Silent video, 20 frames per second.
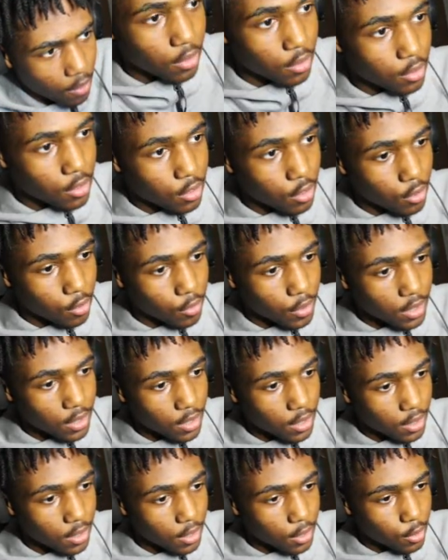So, is
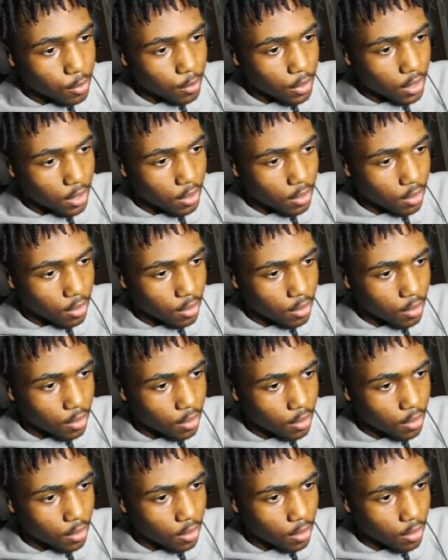it this way?
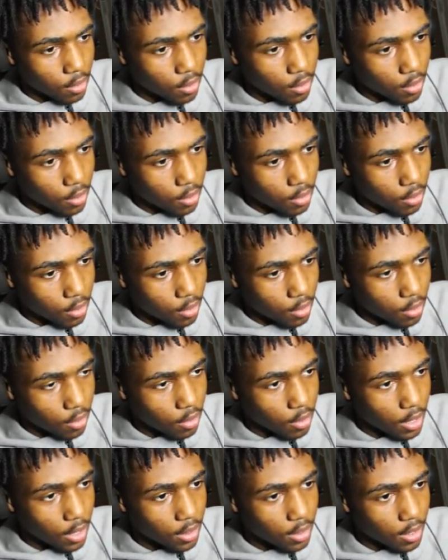
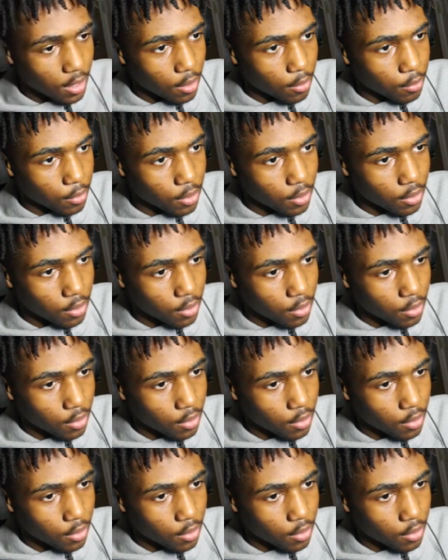Not that one.